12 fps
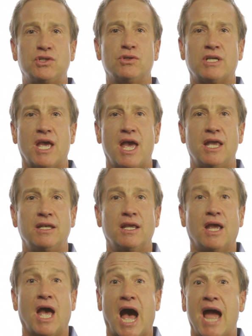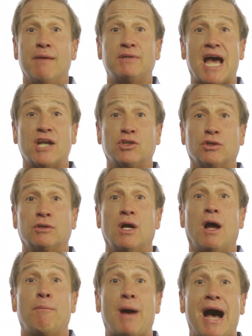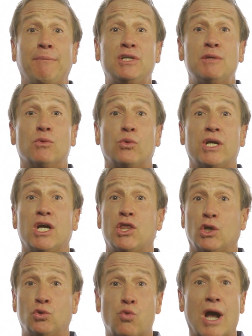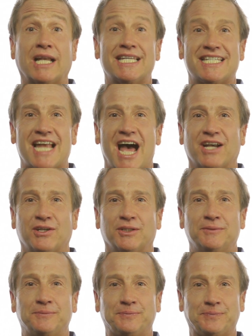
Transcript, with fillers: as you can. I am Doctor Bob DiMaria, the Drugless Doctor.